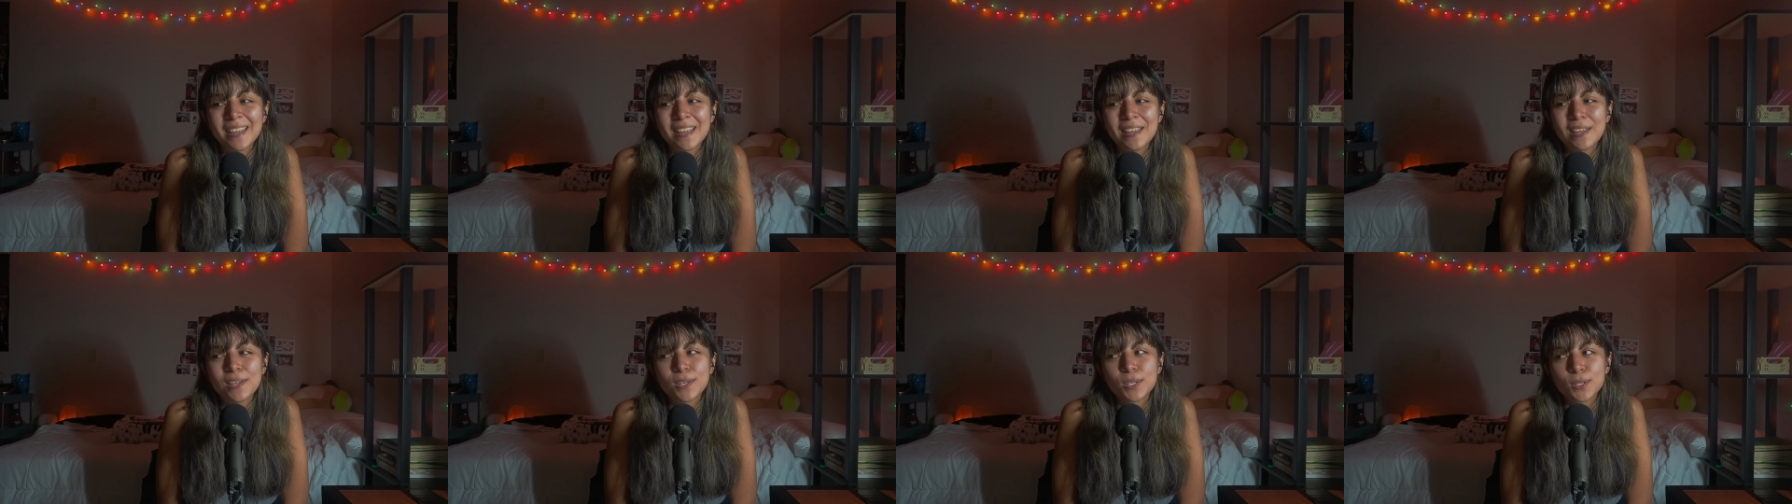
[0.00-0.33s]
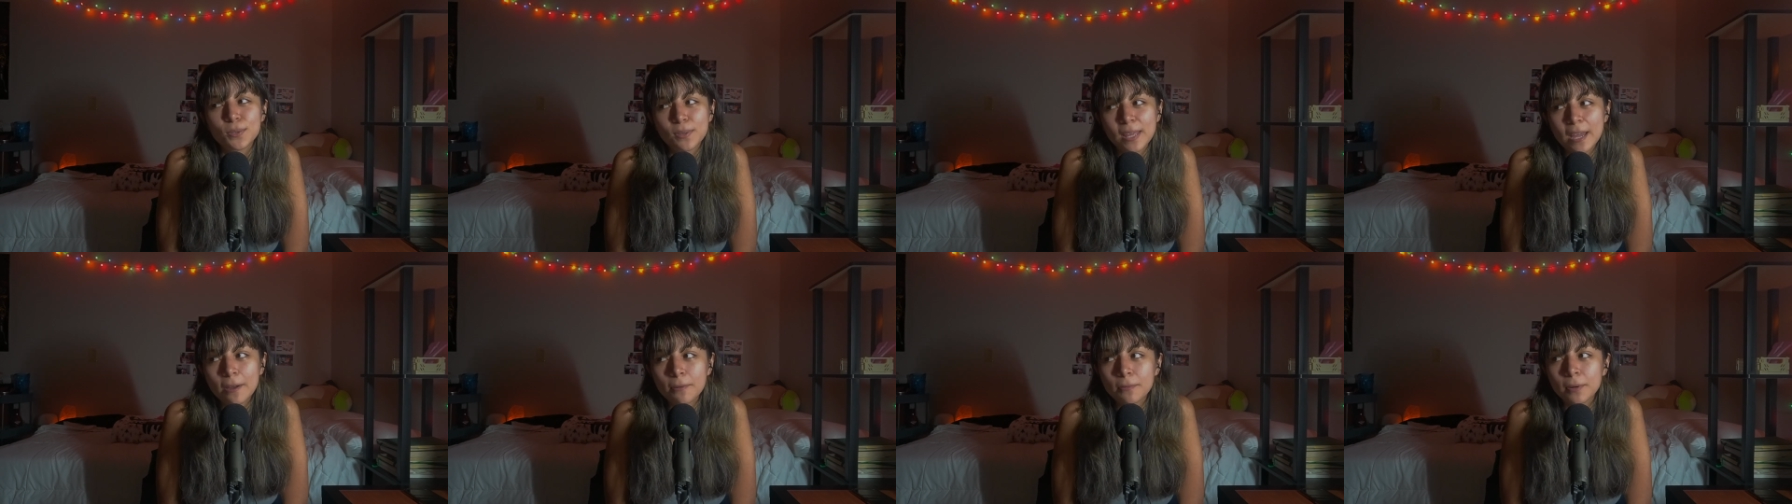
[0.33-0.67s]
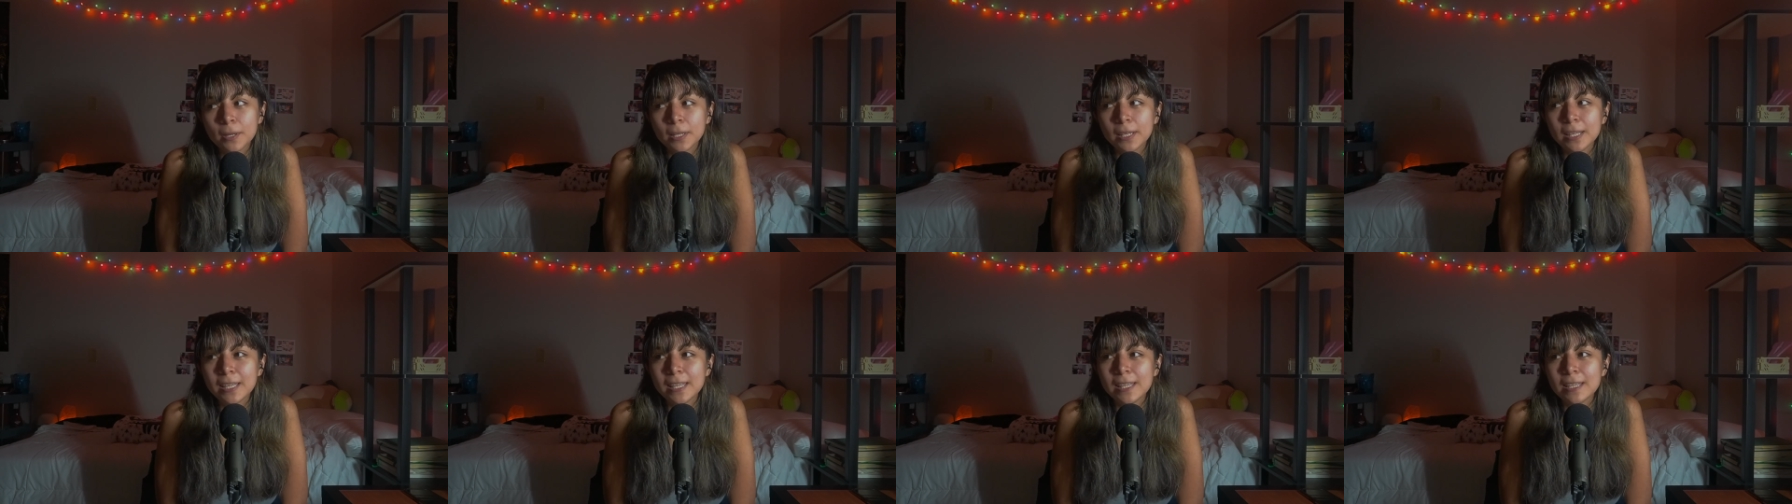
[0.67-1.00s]
So that
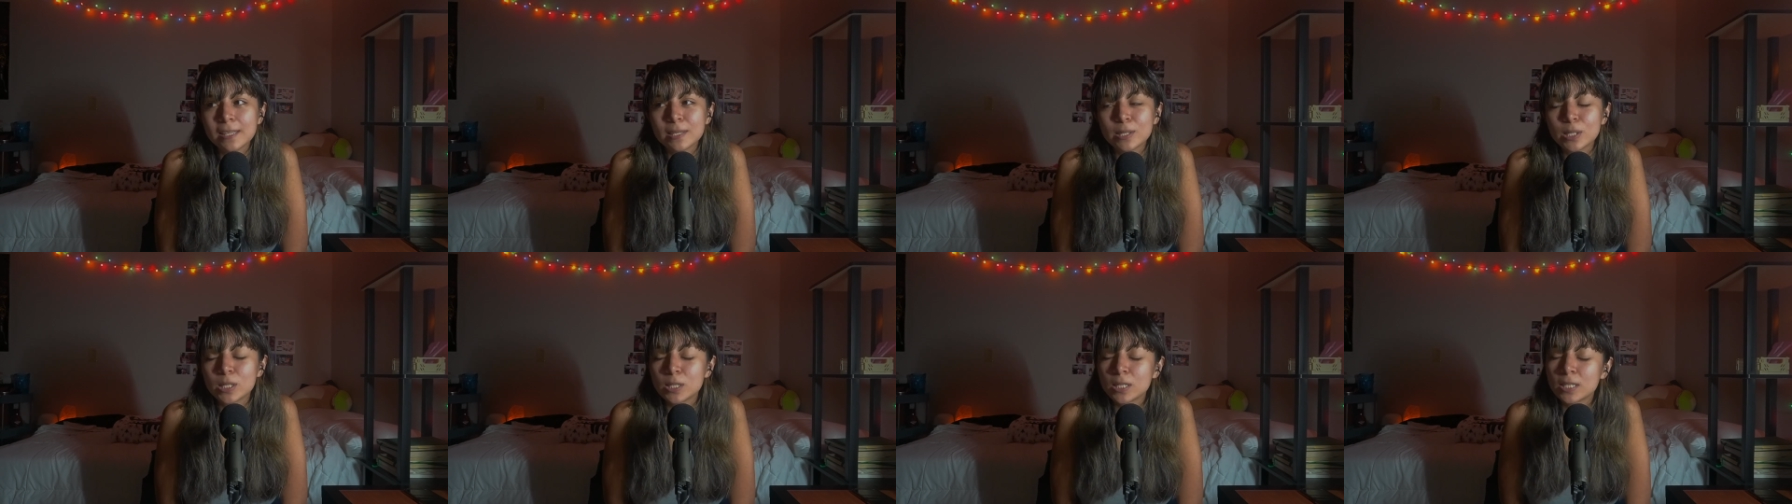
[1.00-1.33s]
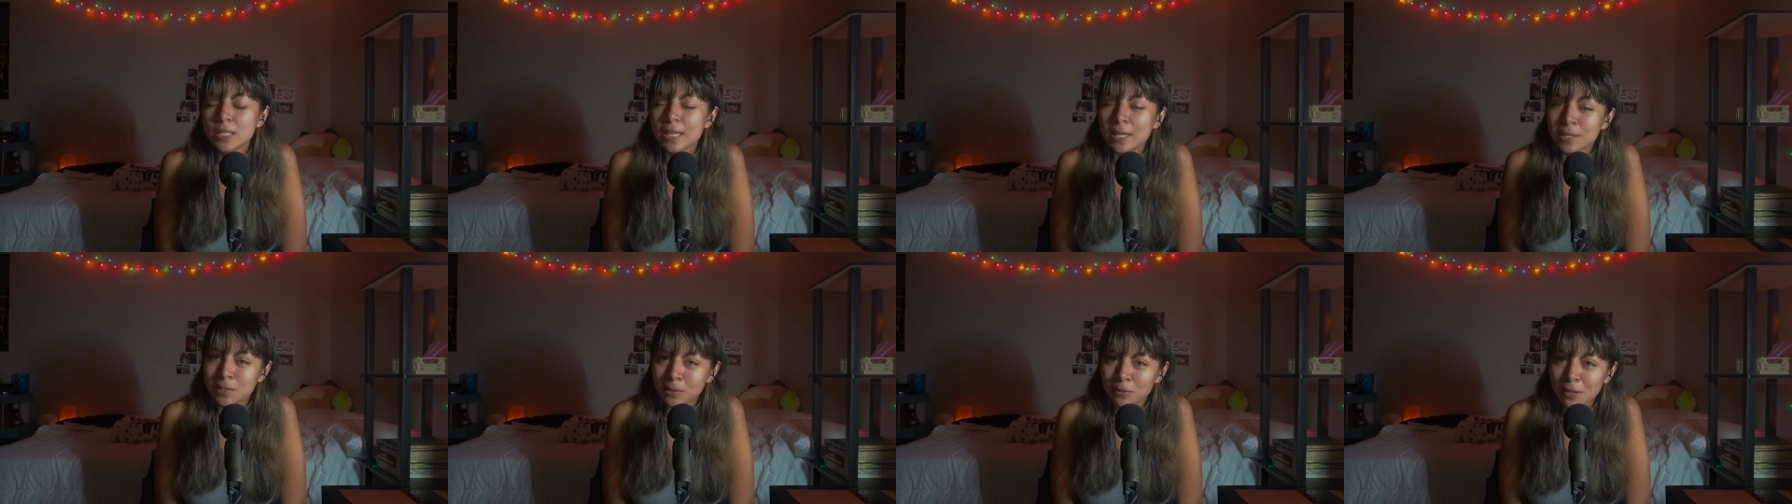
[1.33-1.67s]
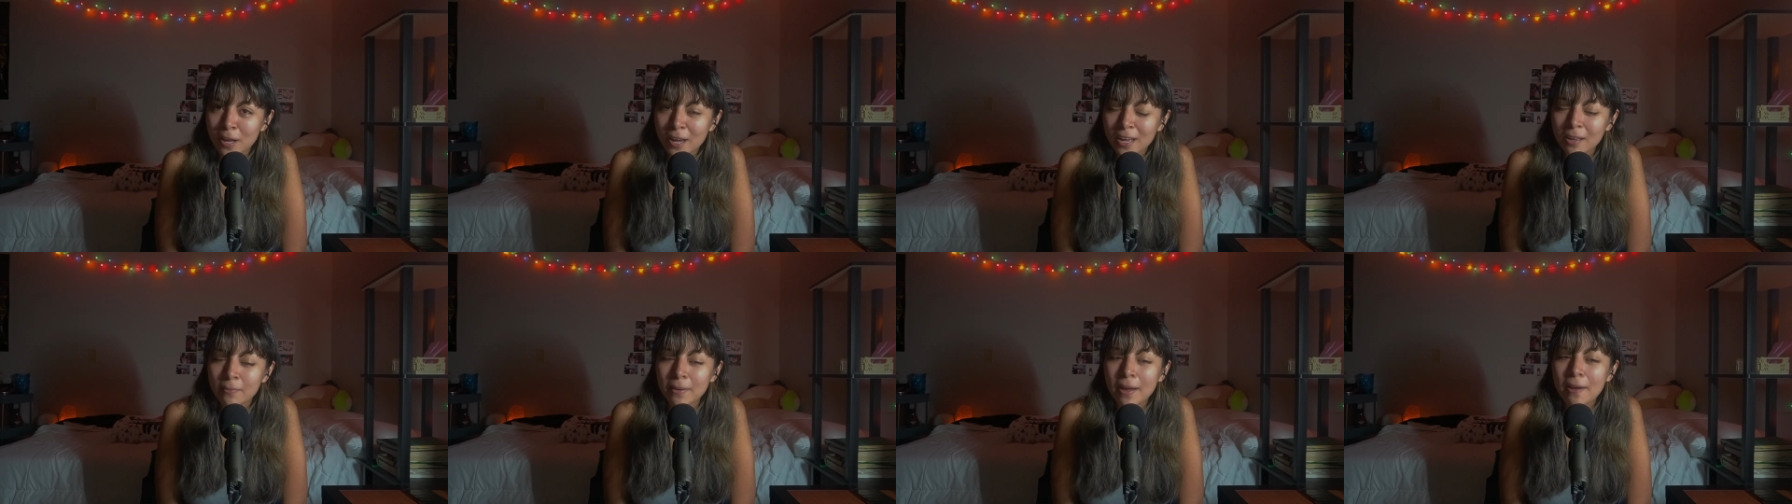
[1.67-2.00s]
really says a
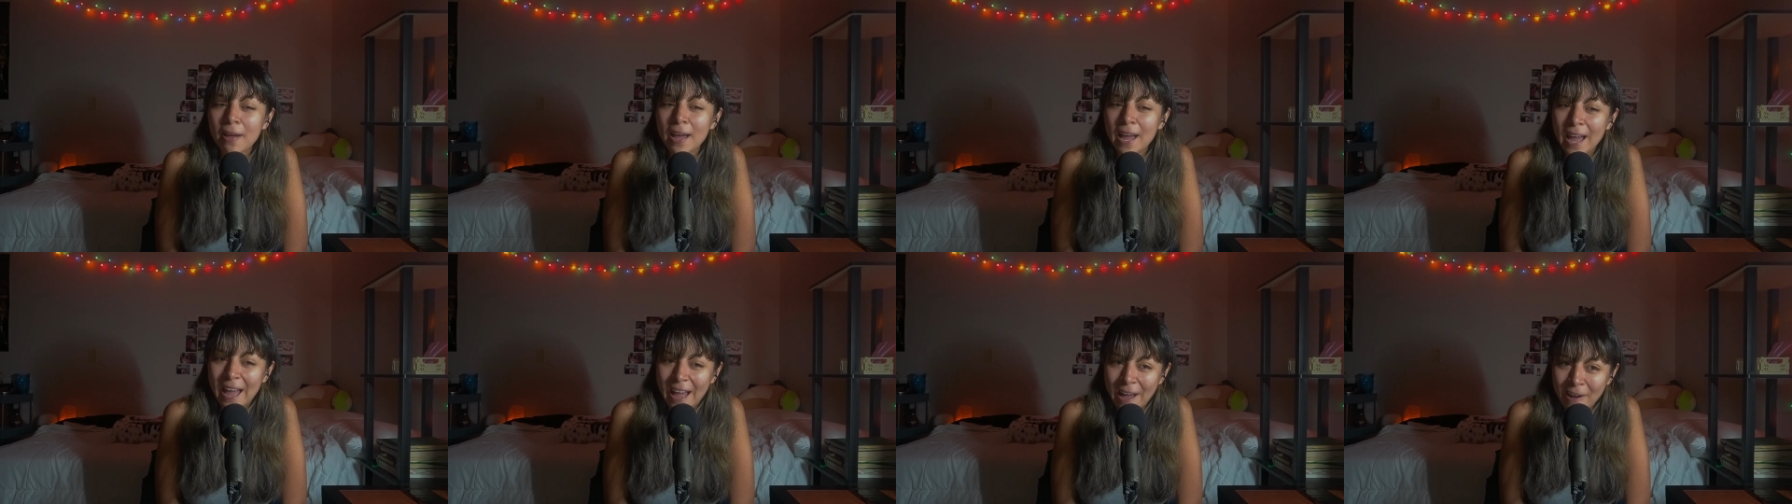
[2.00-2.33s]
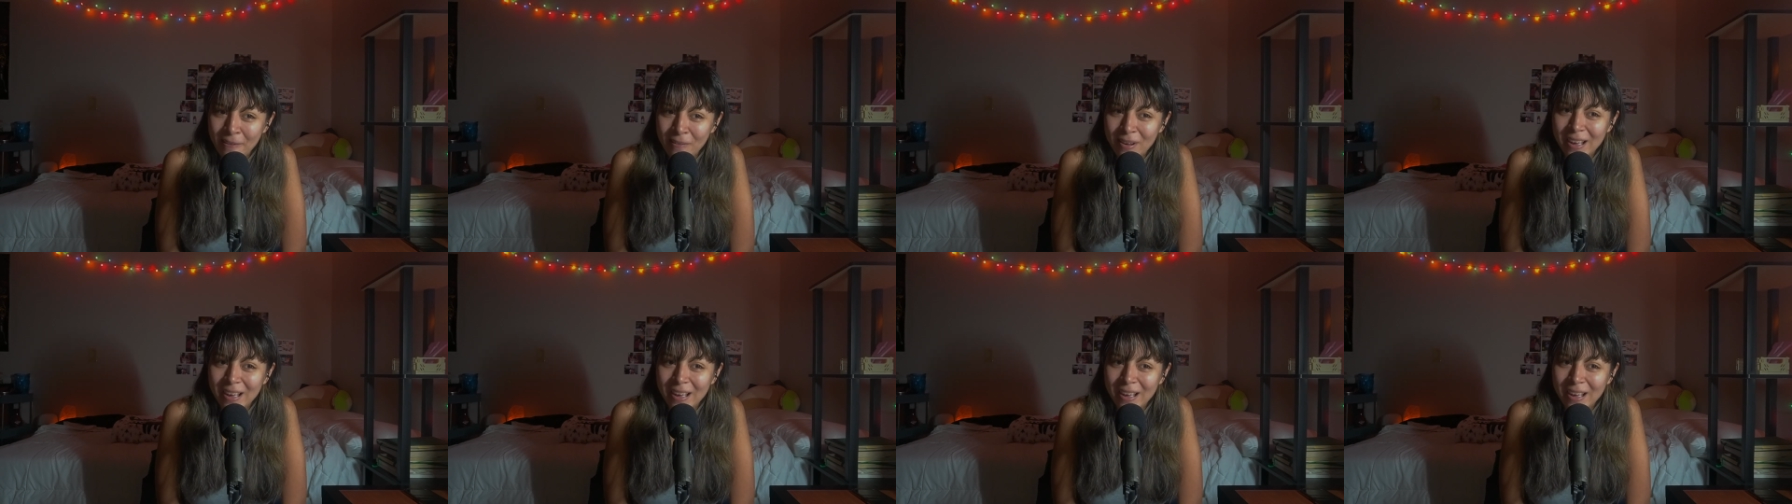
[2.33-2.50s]
lot about how